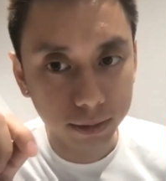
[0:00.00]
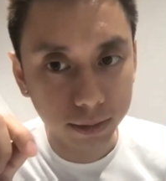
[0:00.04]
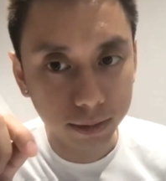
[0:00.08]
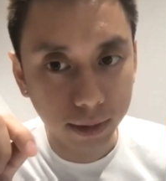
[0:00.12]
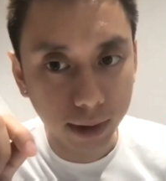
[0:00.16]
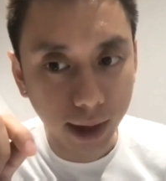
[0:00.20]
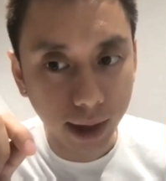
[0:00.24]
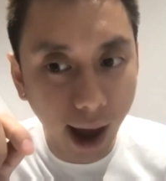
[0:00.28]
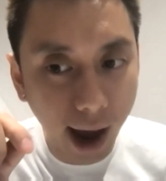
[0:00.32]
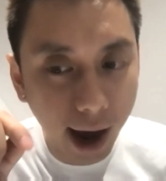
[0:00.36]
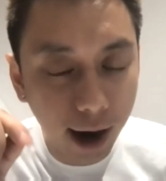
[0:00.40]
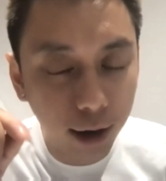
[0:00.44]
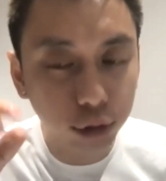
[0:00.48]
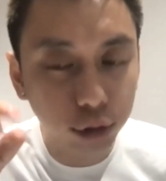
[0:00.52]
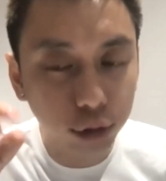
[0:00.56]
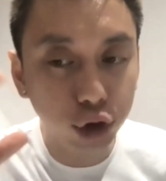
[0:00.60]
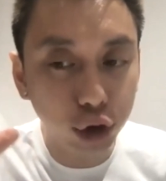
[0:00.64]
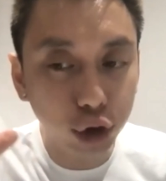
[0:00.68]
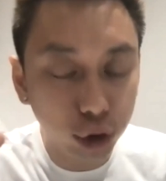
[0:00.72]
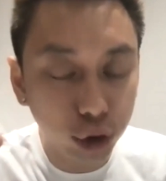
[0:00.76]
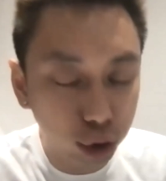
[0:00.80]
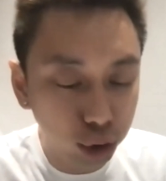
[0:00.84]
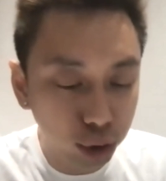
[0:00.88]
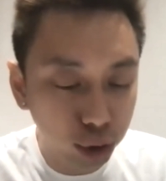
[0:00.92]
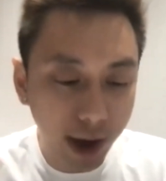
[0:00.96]
How do
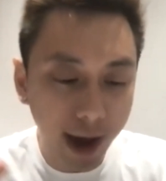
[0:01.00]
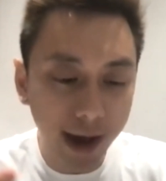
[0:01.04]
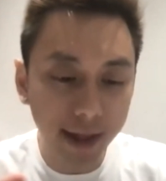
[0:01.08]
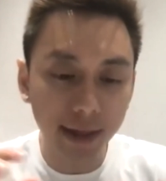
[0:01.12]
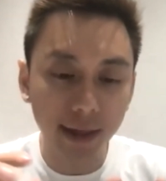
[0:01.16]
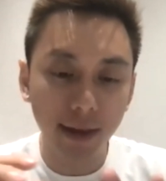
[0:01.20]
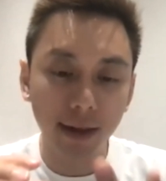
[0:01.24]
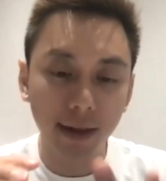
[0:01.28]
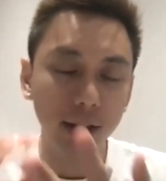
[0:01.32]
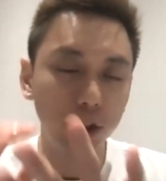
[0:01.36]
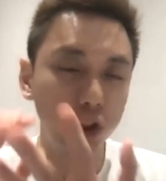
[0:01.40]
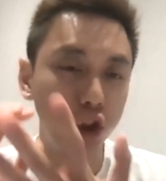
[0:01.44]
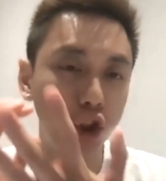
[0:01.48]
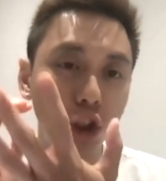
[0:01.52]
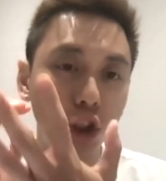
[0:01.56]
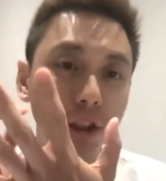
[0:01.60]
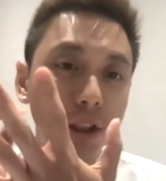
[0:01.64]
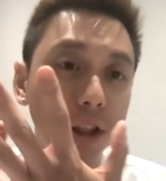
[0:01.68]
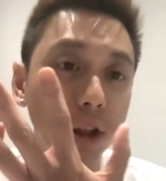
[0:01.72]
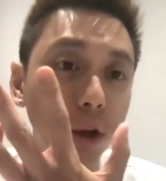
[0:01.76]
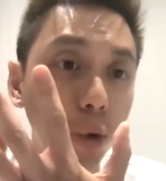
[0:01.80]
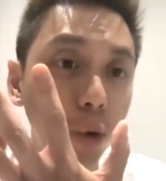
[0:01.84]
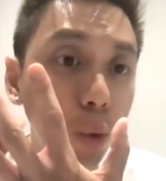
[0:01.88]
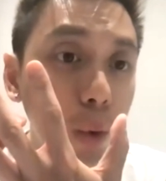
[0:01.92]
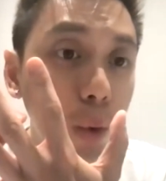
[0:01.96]
you do that? It's just
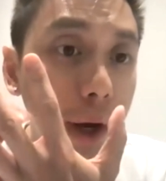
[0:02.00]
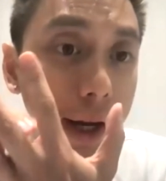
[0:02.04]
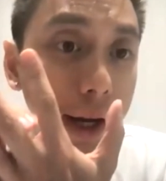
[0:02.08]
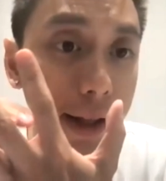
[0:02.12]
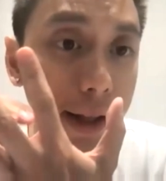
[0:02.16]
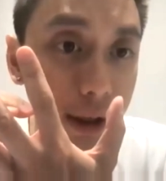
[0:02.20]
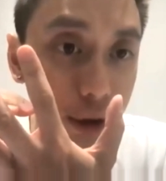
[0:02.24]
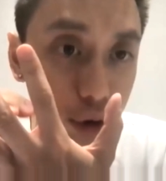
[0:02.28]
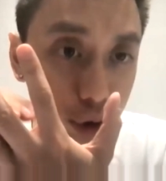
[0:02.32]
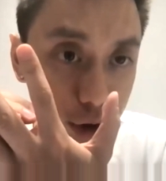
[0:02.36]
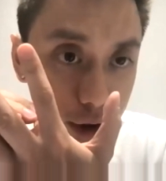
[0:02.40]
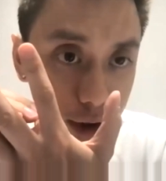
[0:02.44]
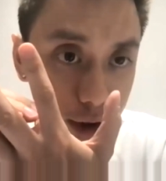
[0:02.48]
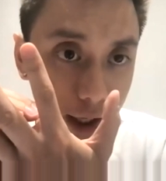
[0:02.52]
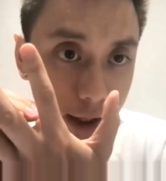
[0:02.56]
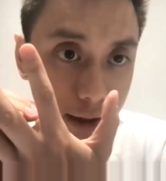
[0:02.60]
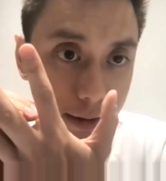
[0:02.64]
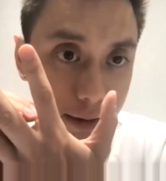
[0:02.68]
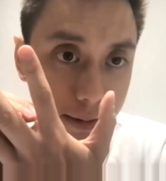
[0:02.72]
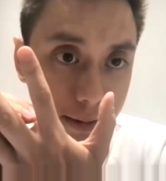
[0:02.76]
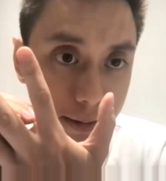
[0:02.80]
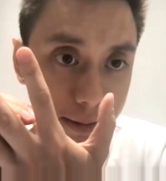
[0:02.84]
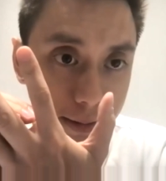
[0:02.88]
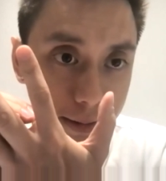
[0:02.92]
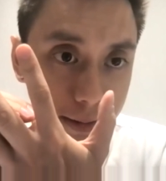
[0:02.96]
in the way that you say it,
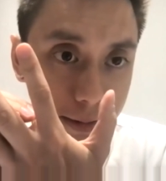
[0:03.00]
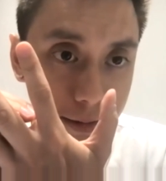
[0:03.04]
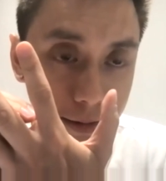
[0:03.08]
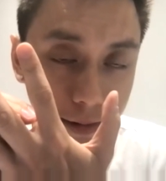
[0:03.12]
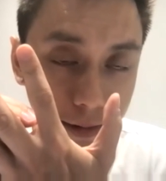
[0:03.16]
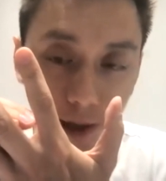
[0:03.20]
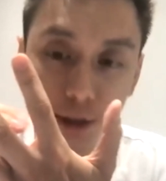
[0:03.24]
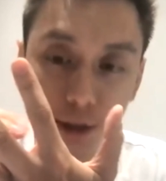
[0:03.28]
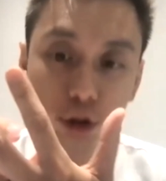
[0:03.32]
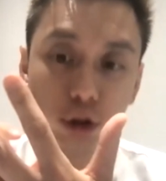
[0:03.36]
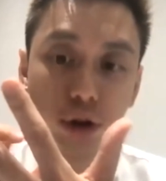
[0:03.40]
right?